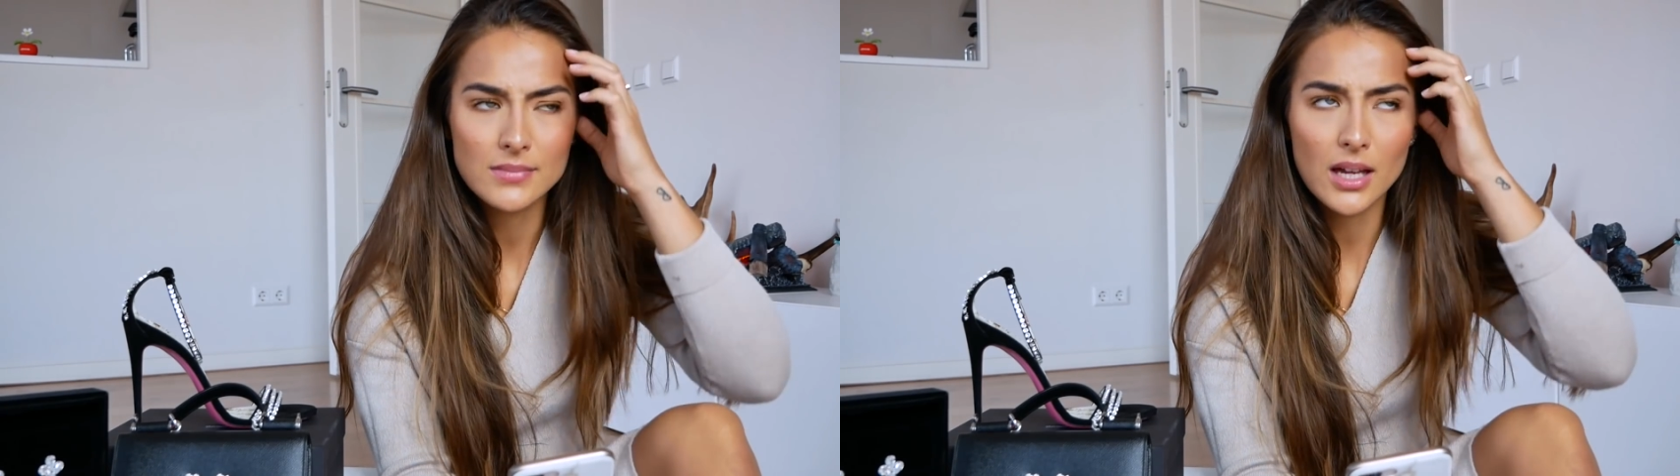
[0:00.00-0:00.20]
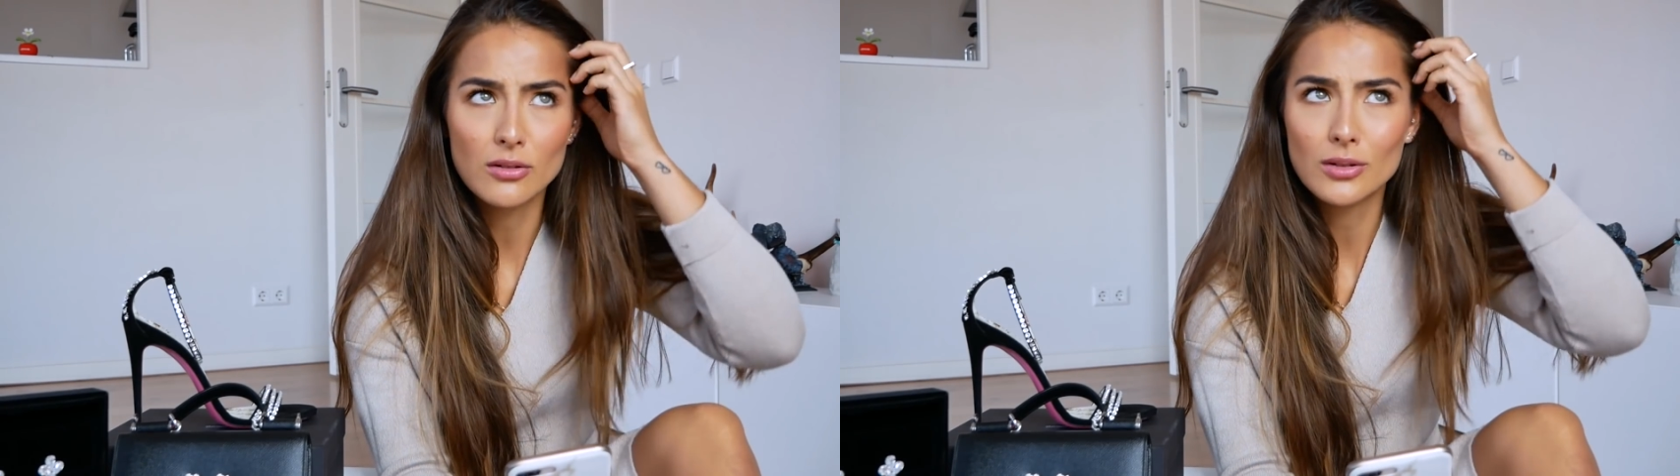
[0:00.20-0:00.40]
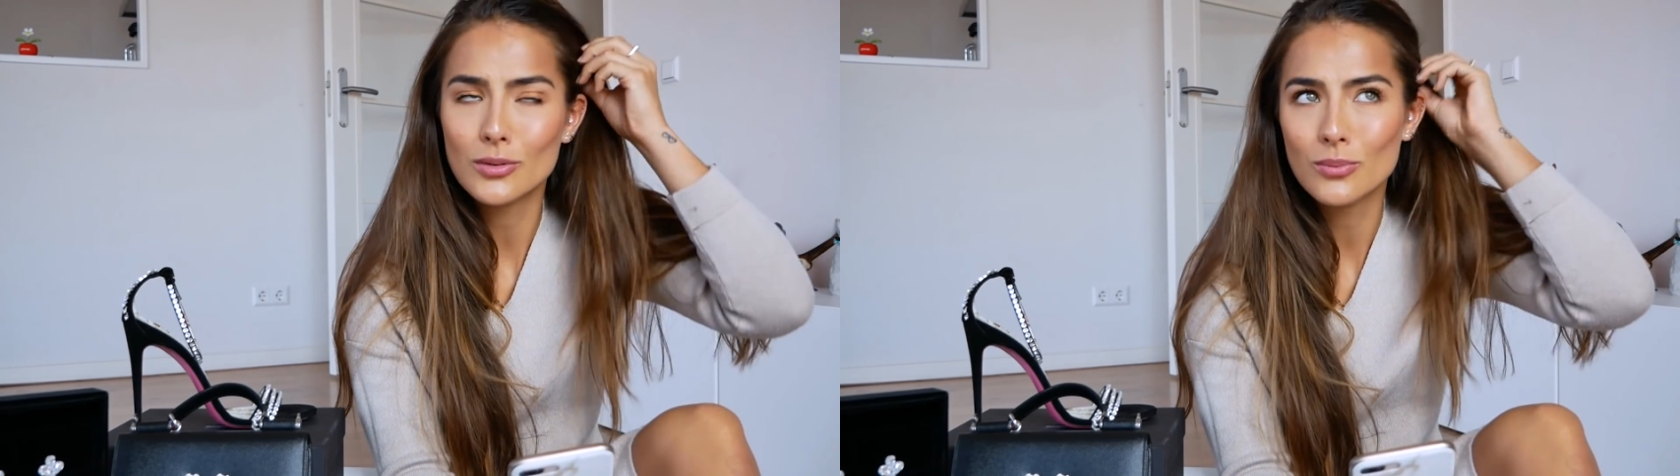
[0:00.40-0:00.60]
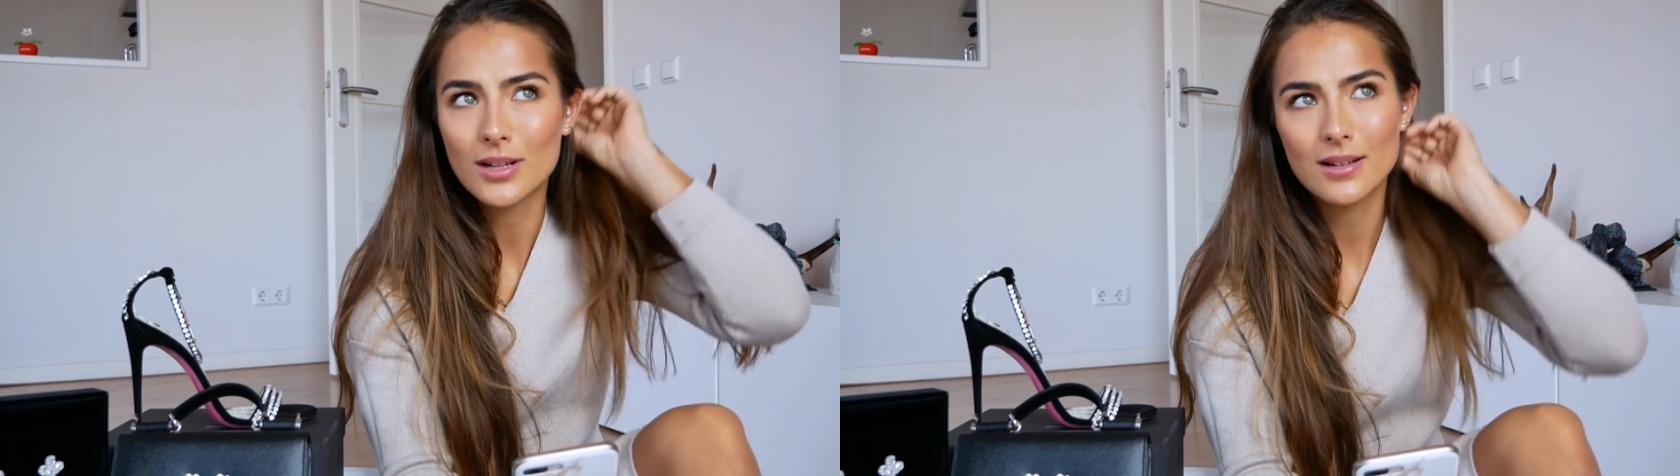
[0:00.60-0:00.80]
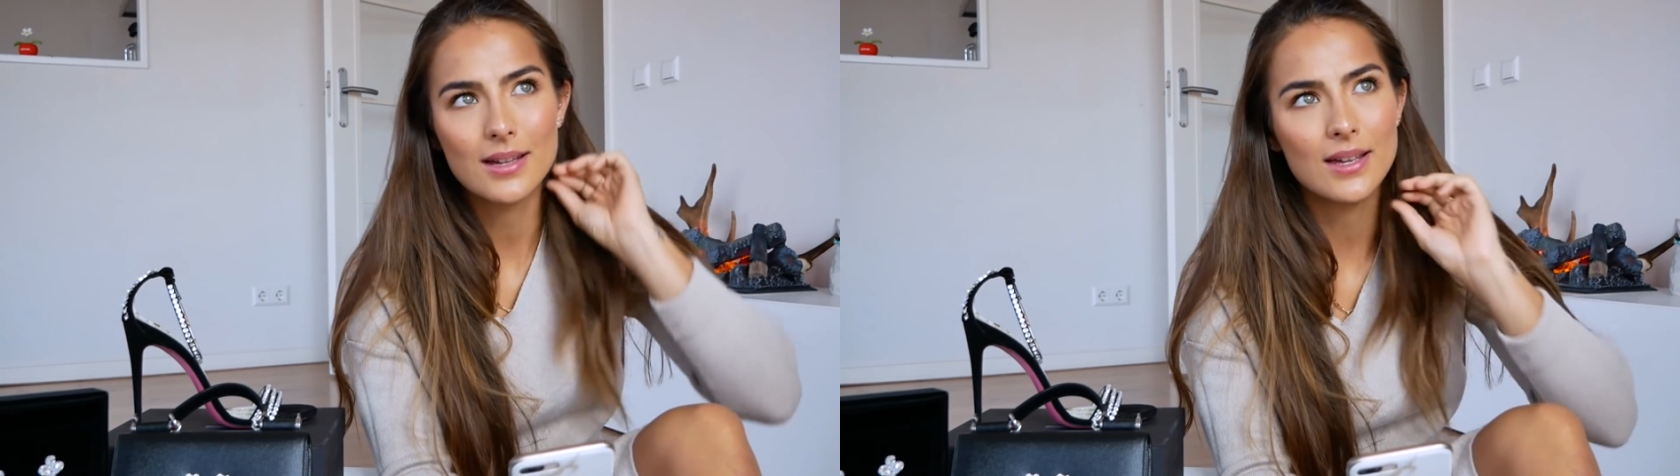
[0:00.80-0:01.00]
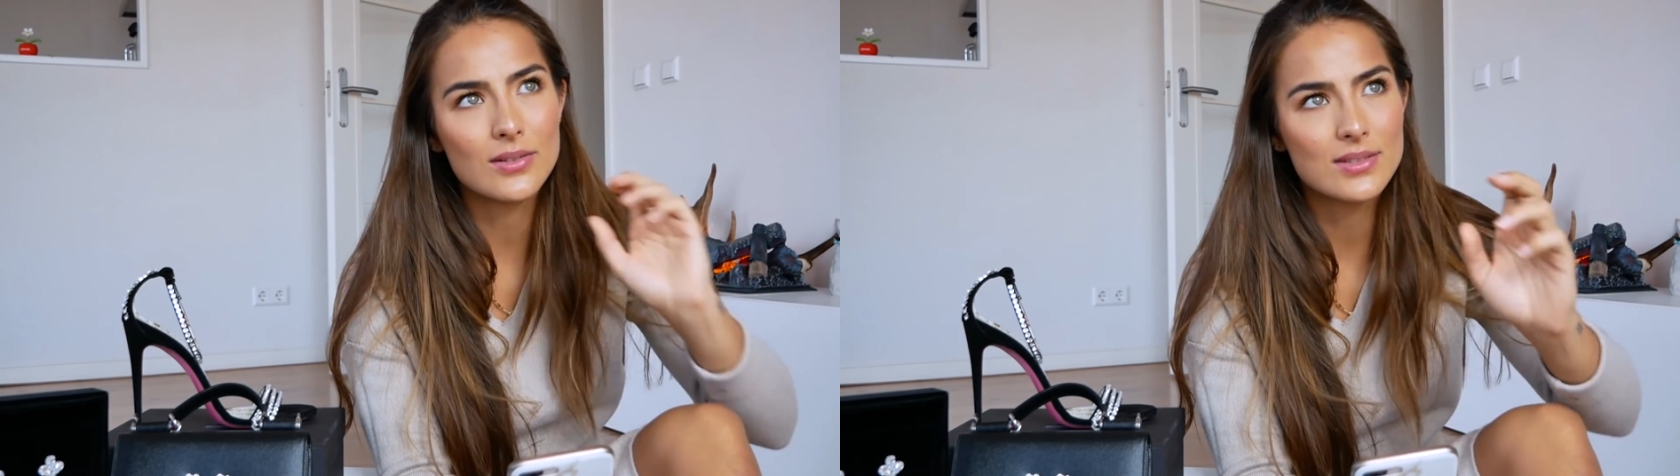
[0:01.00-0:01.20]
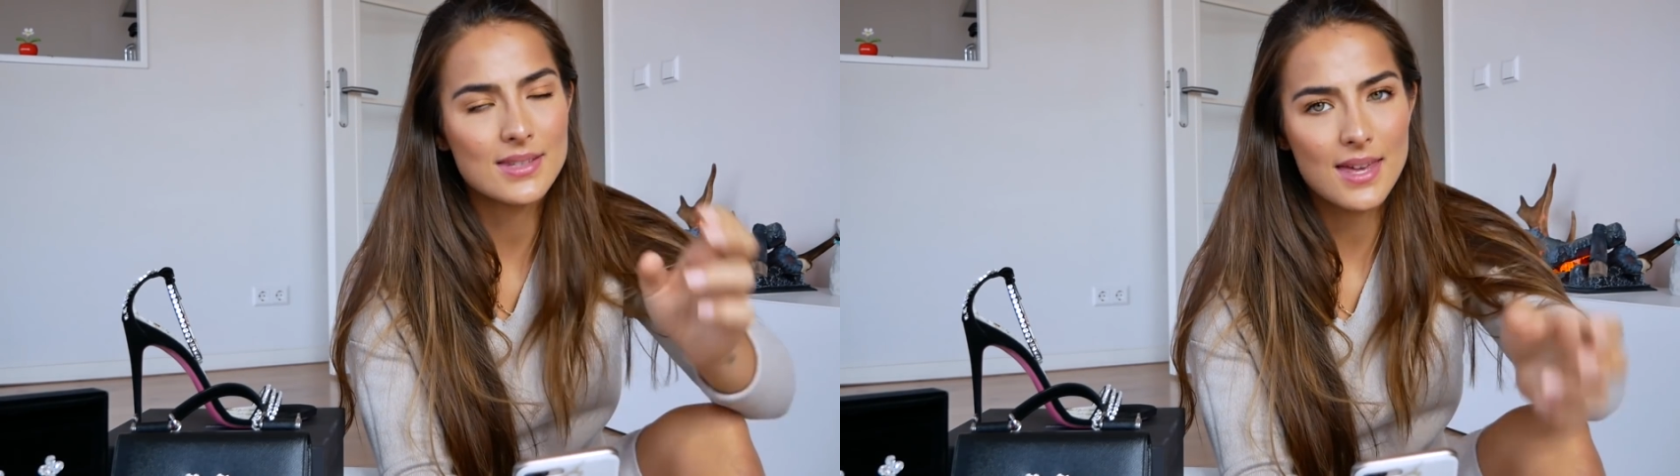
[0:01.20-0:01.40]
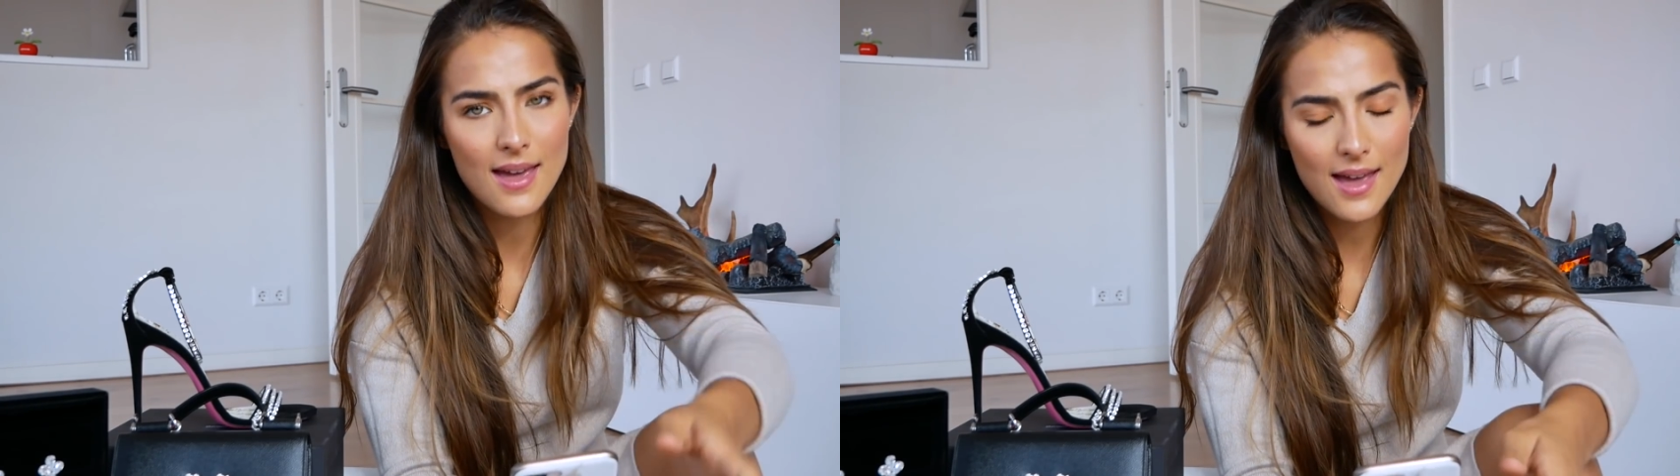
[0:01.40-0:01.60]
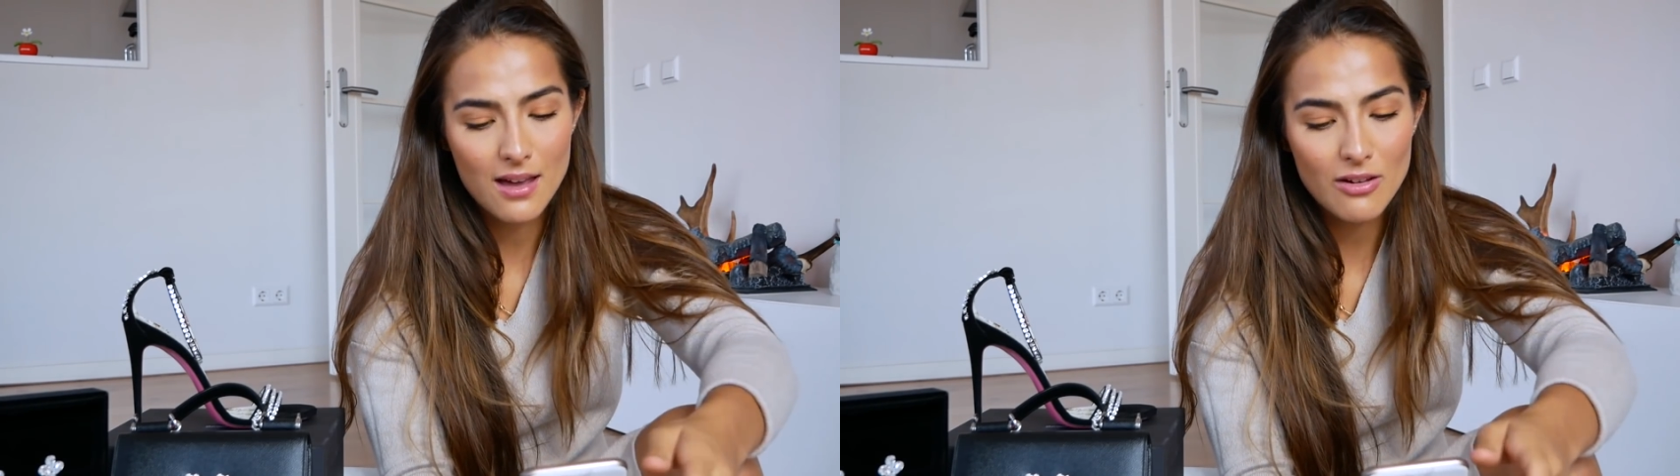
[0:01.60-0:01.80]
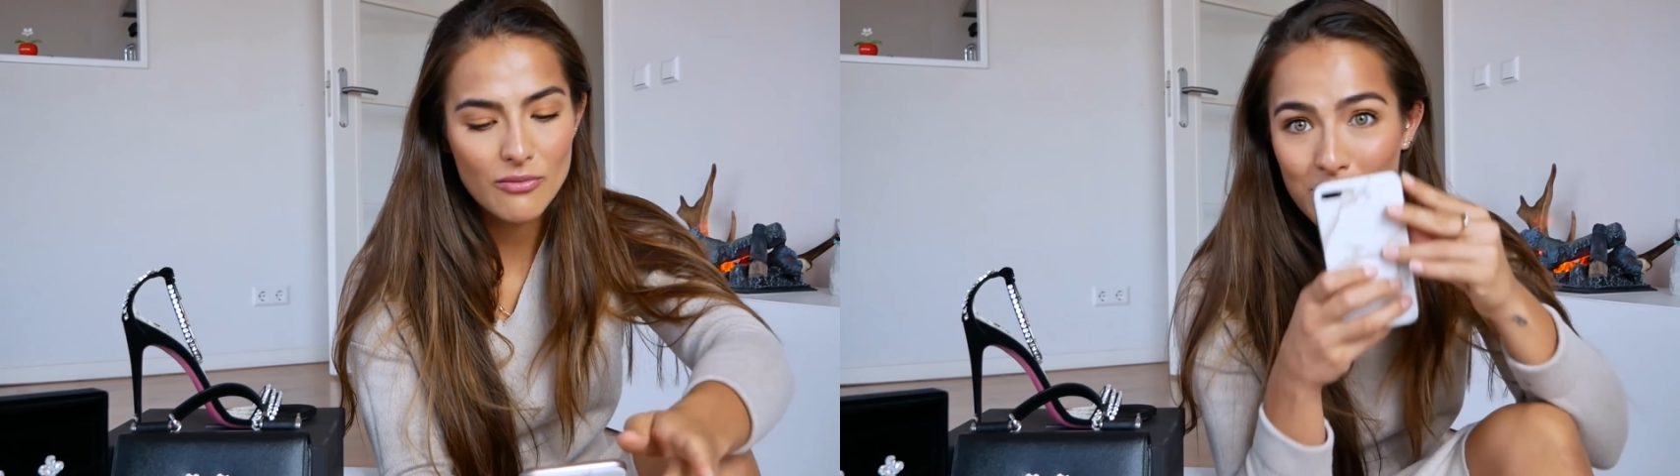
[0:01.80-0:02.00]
I I don't know what else they have.